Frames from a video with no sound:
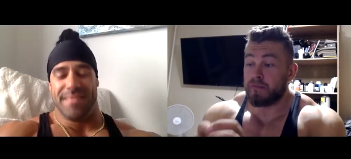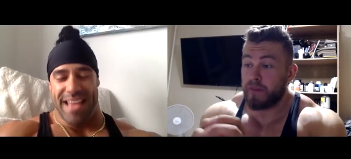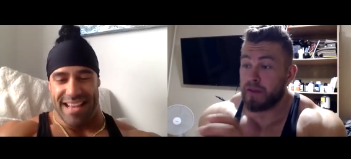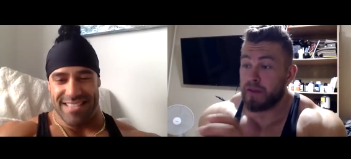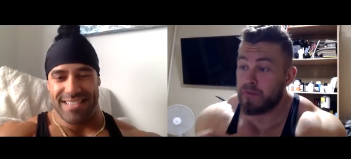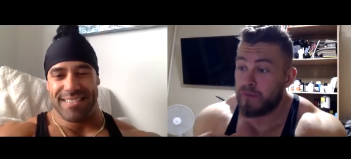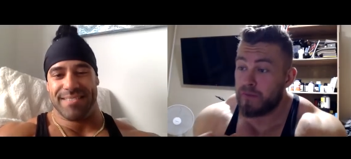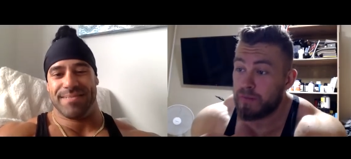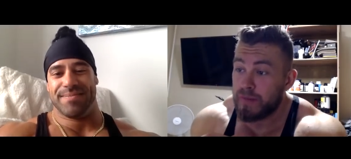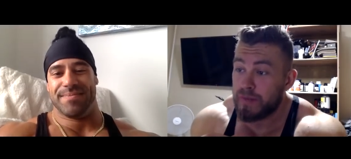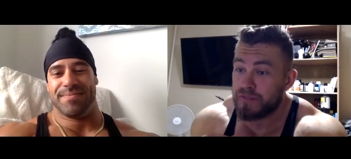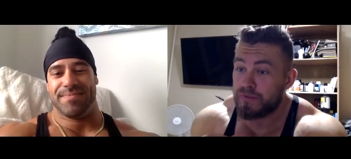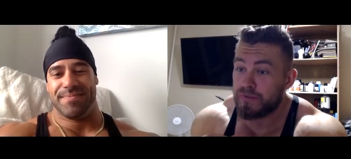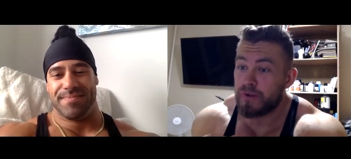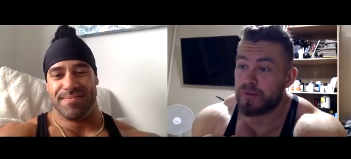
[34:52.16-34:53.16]
Speaker 1: thank you very
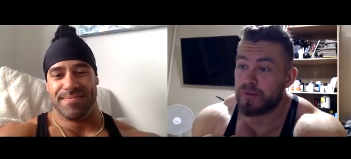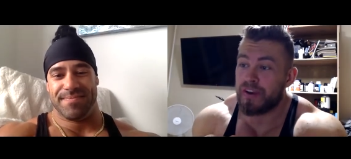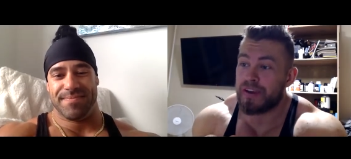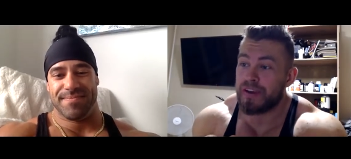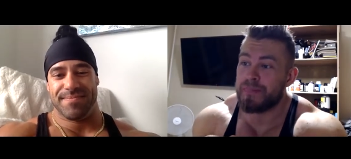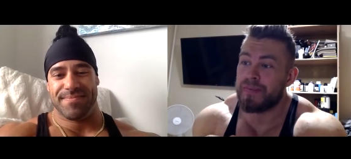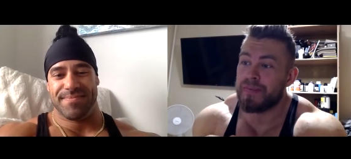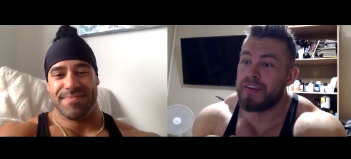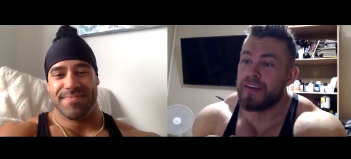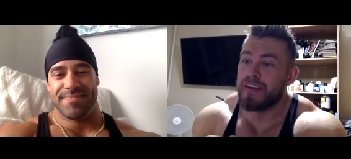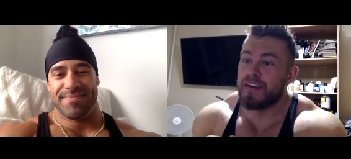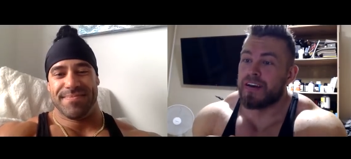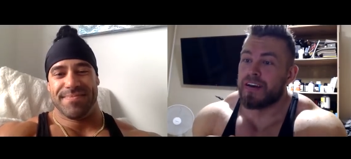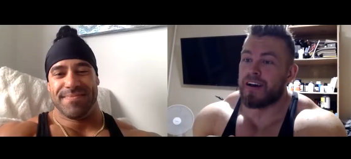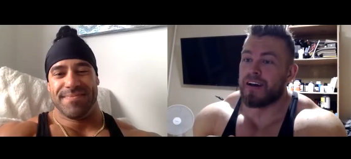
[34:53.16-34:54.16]
much for your time
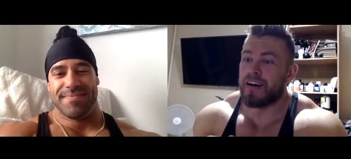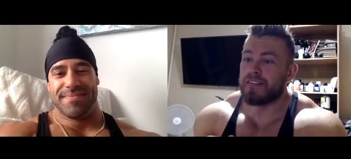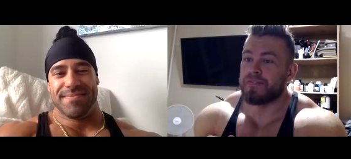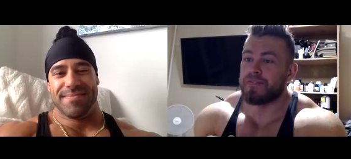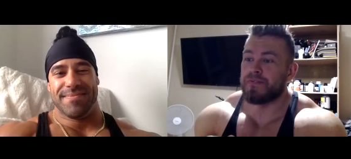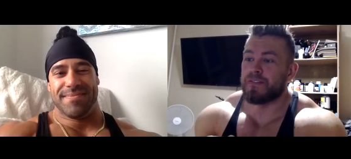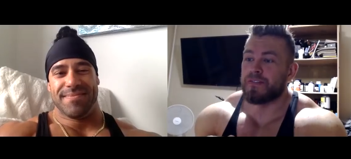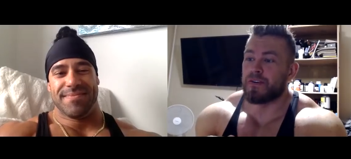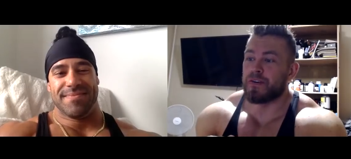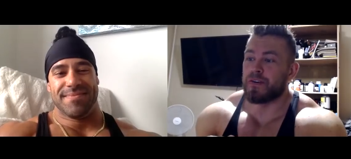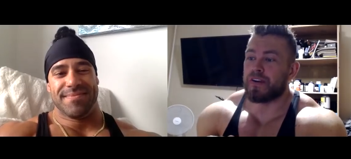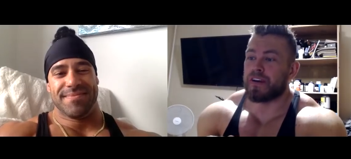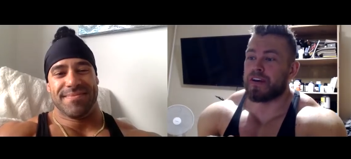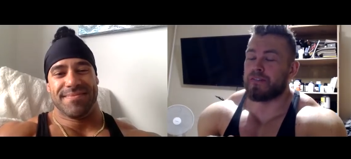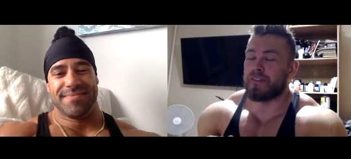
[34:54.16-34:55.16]
and
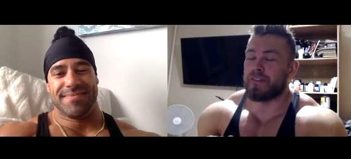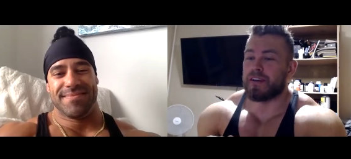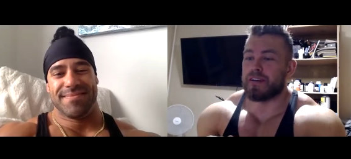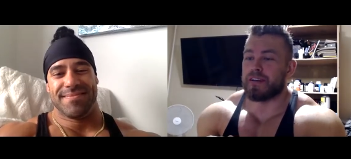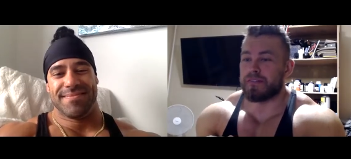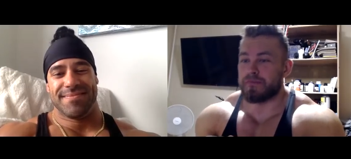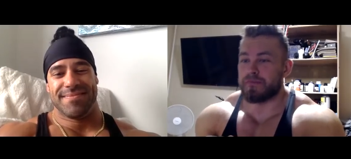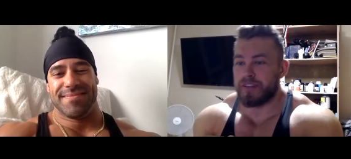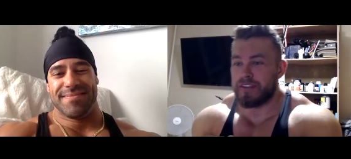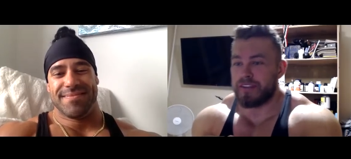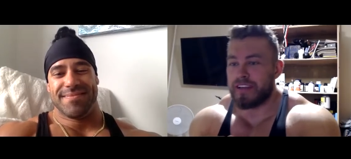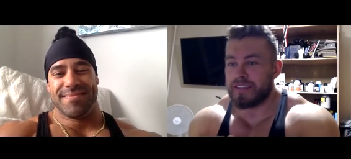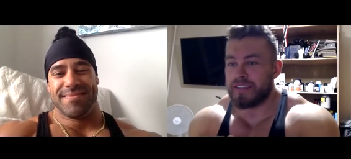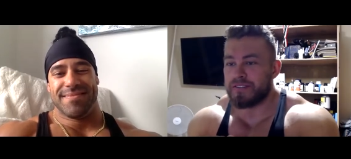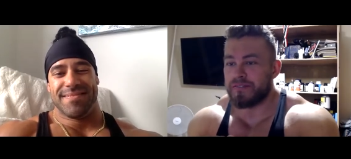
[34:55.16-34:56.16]
for having a really
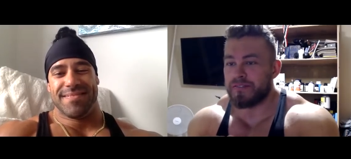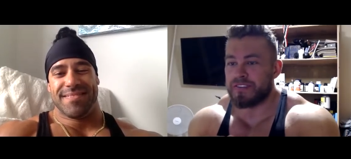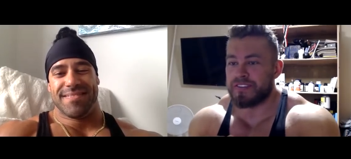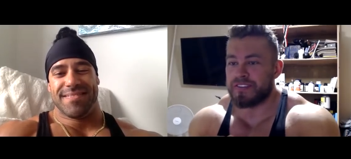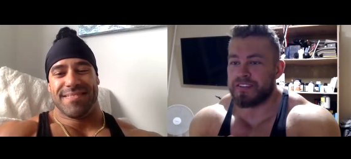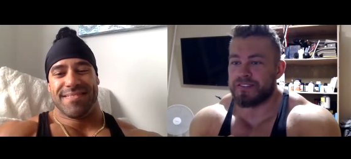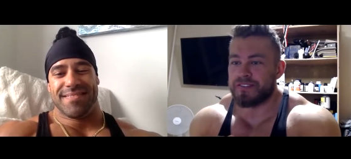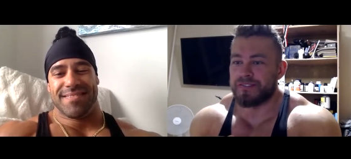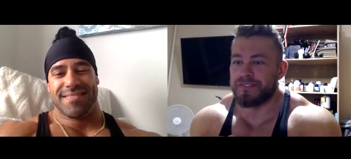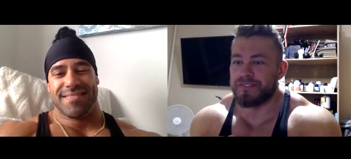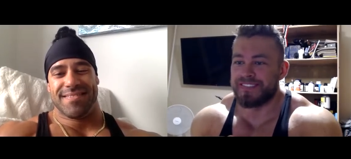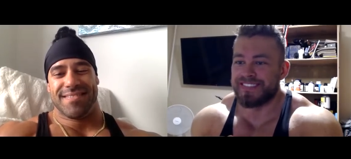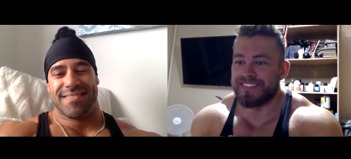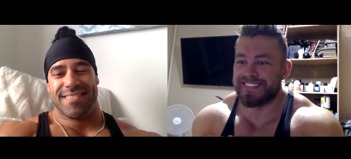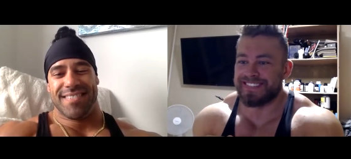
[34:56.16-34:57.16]
nice conversation
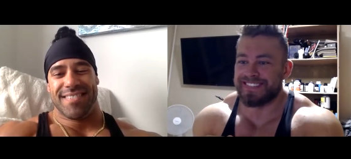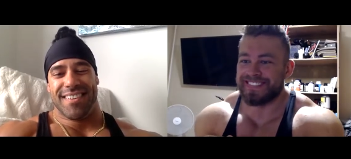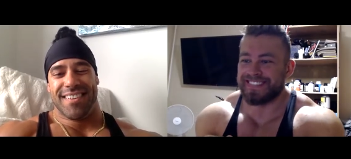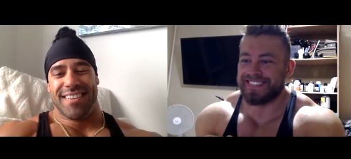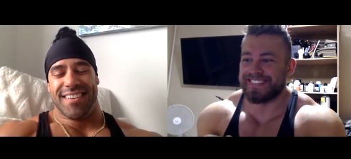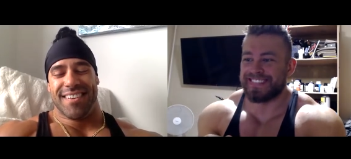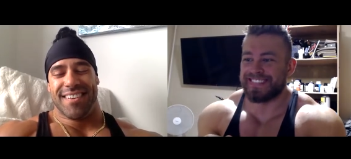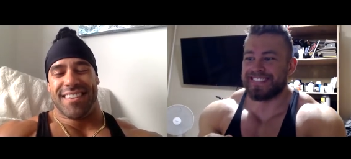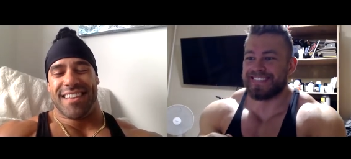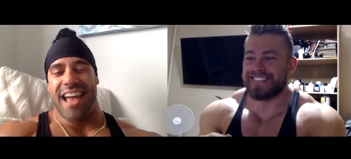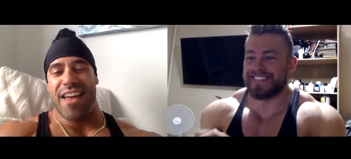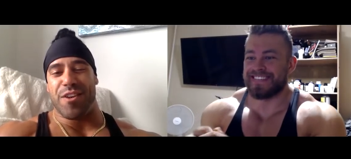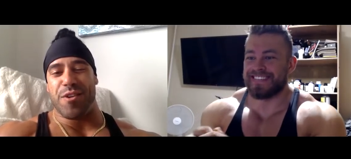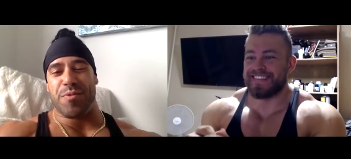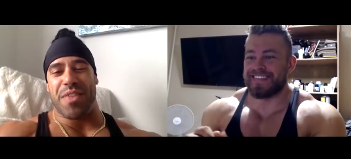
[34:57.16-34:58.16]

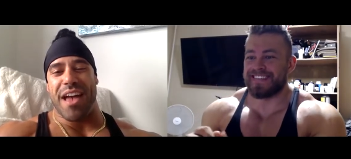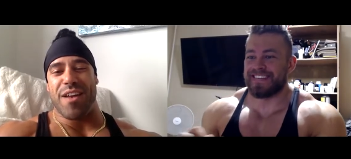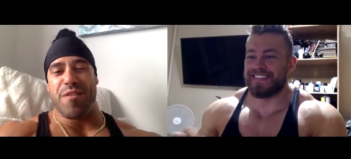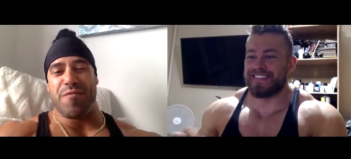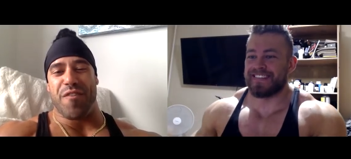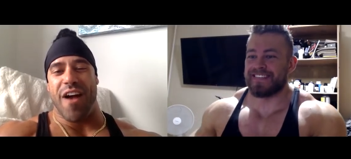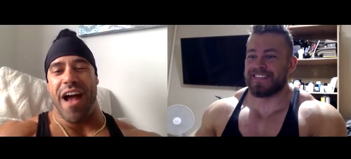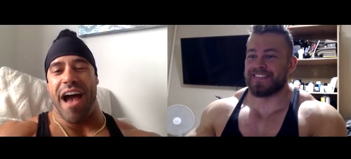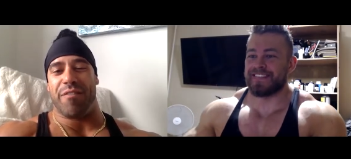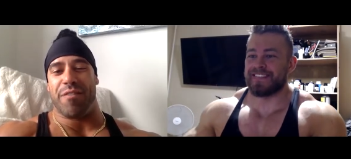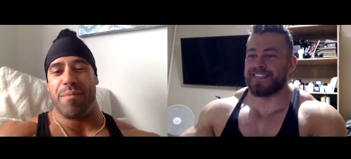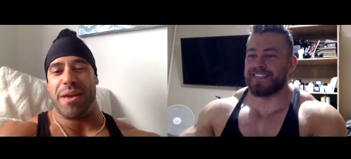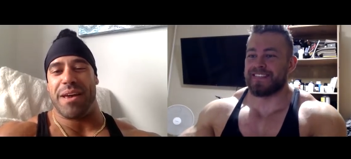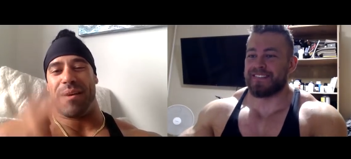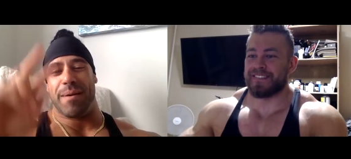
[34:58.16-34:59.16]
Speaker 2: thank you thank you for
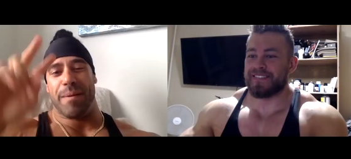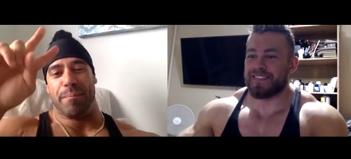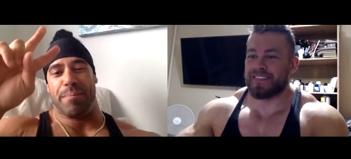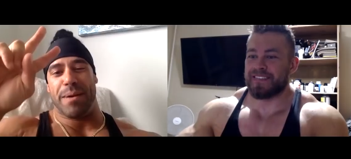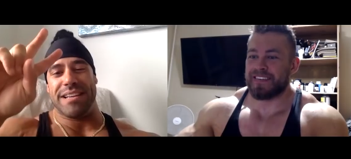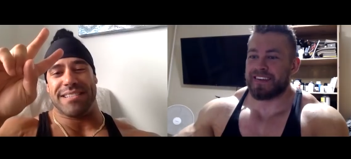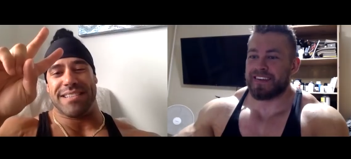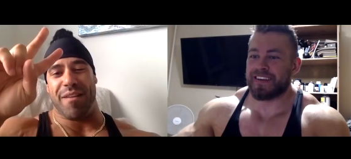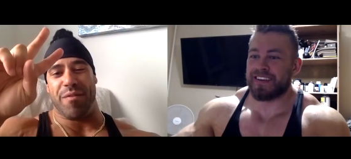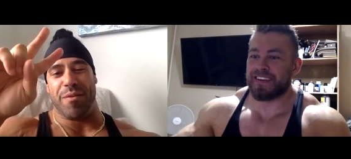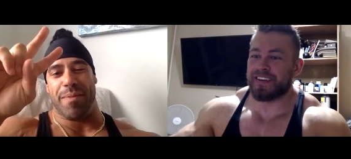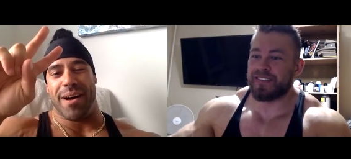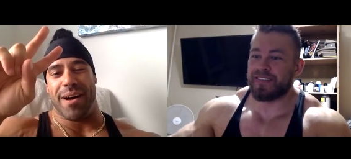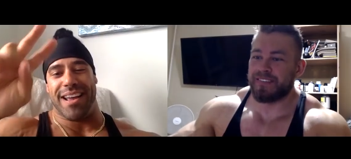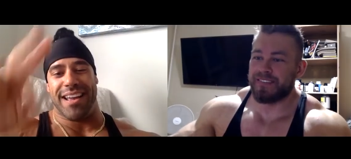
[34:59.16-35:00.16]
having me peace
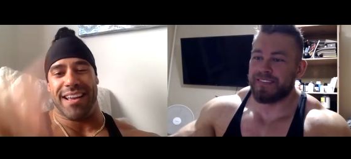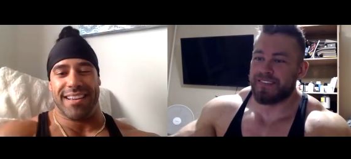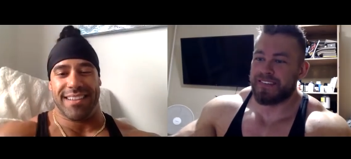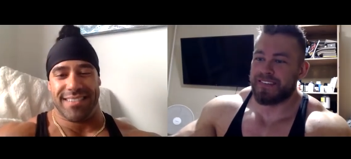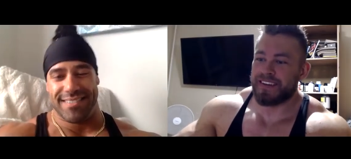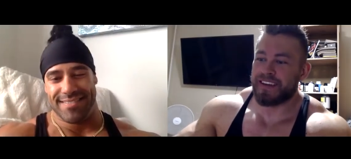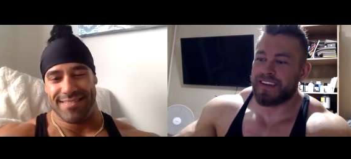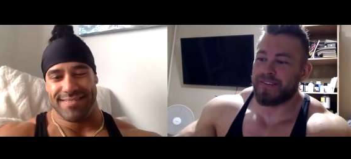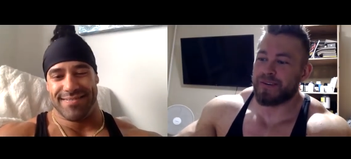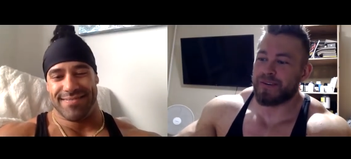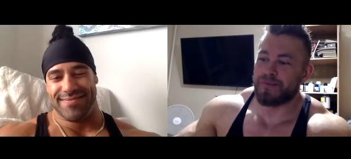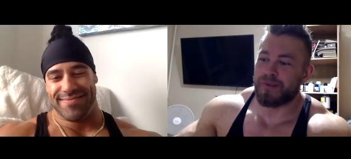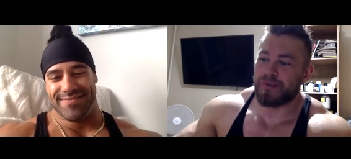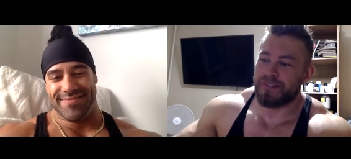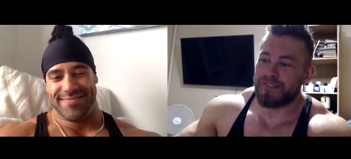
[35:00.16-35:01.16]
everybody
Speaker 1: have a
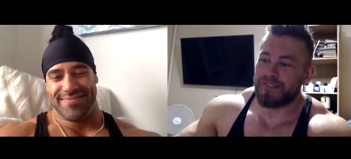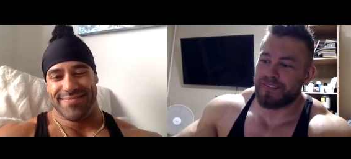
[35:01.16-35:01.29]
good one